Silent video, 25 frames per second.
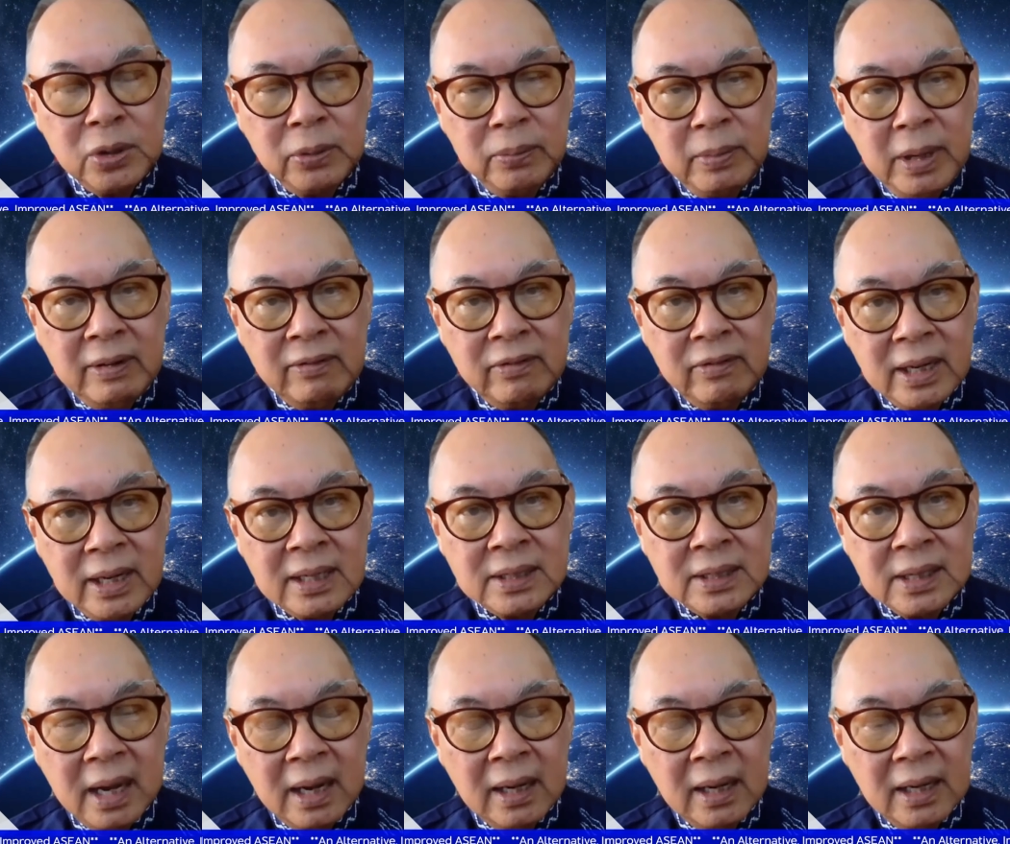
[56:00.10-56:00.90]
voice to be
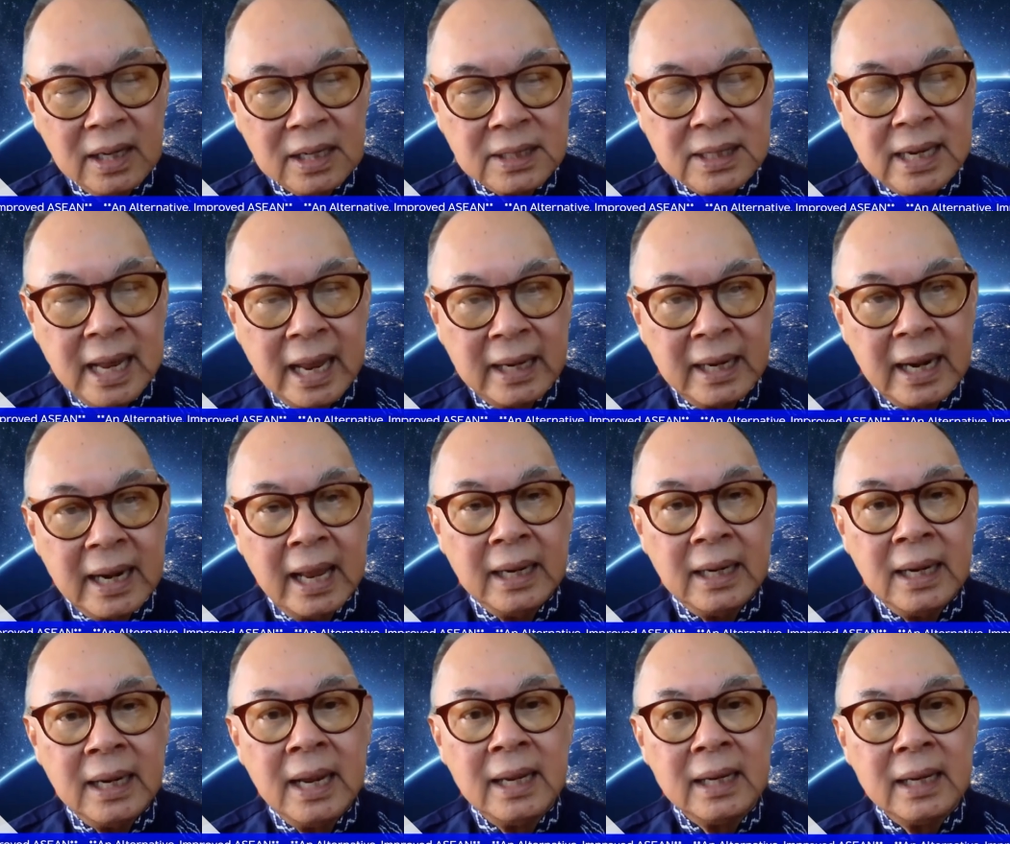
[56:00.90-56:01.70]
heard,
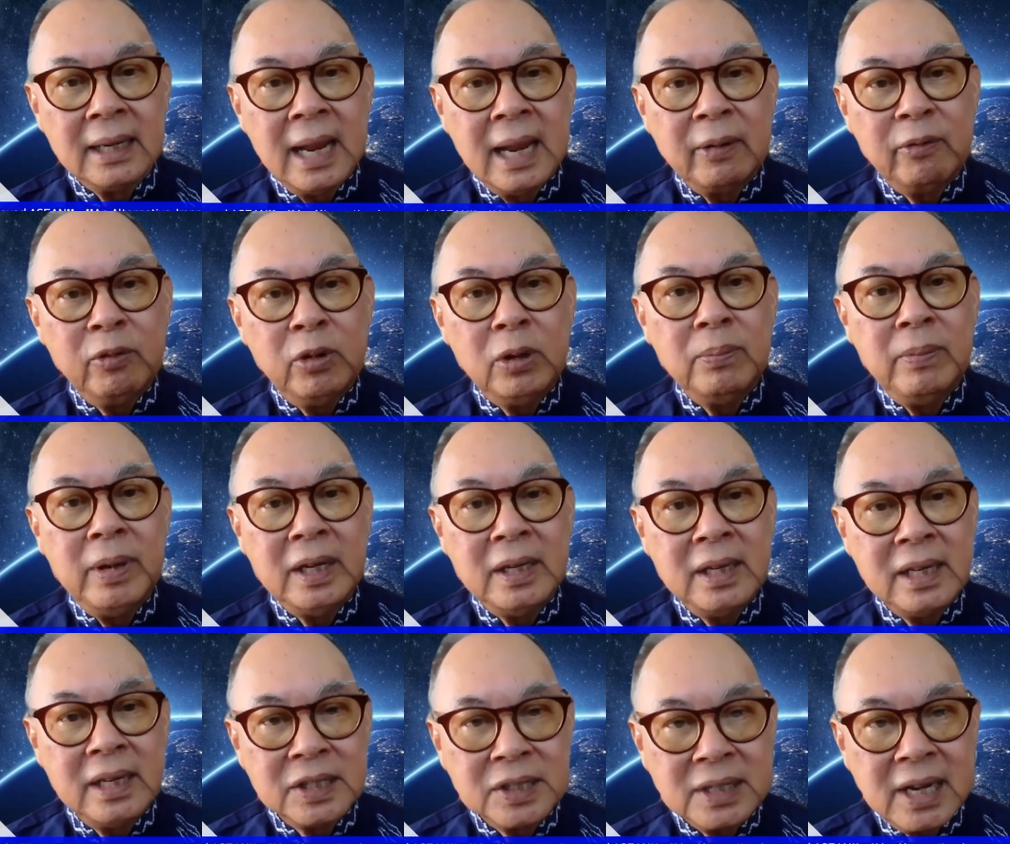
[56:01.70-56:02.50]
and there will
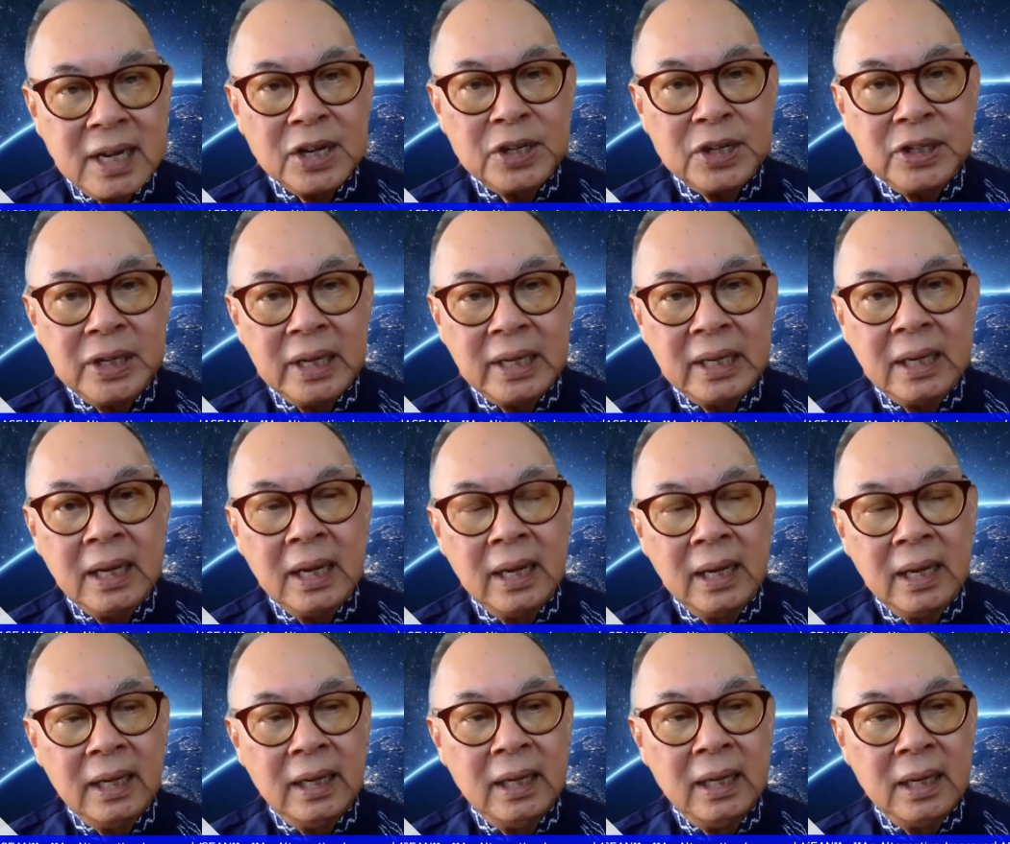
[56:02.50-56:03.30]
be
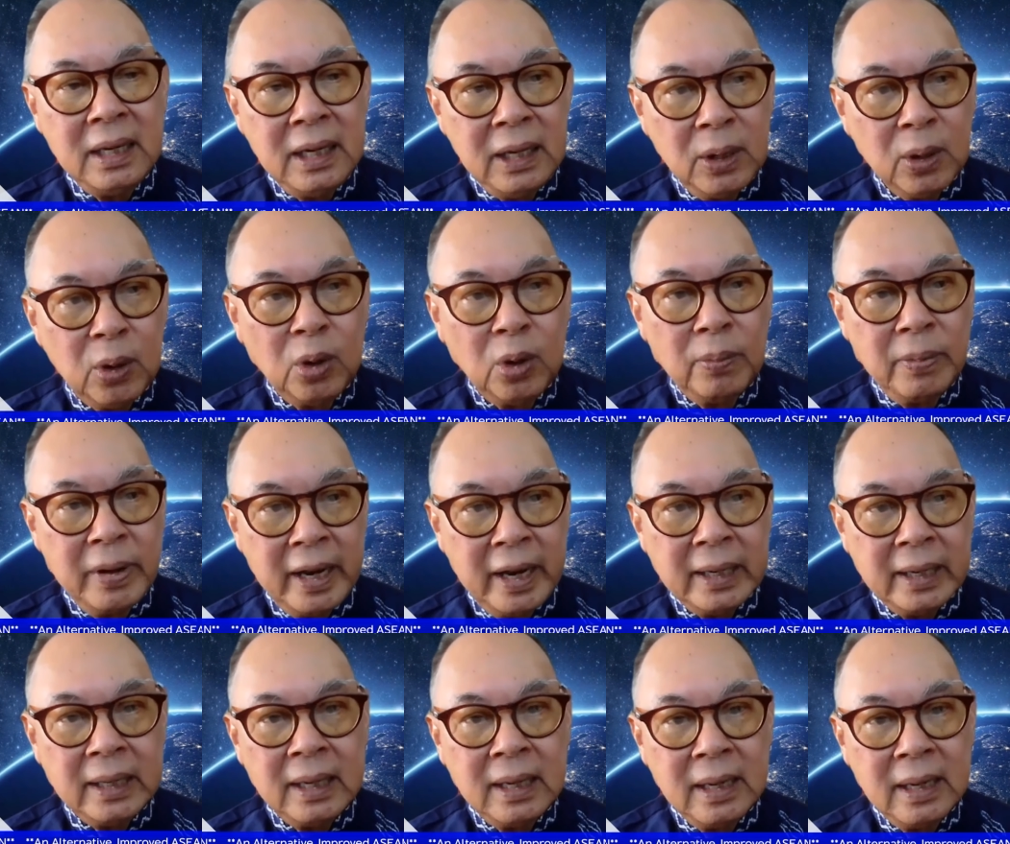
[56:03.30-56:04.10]
discussion in the
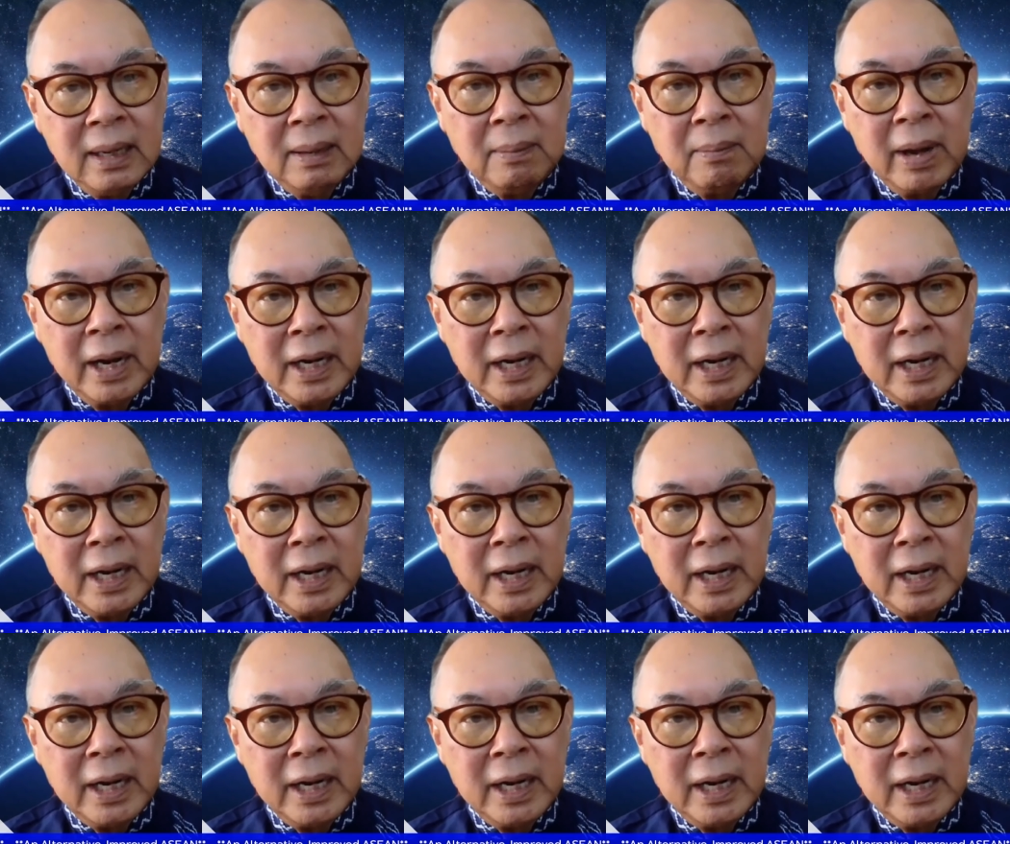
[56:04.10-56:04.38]
open,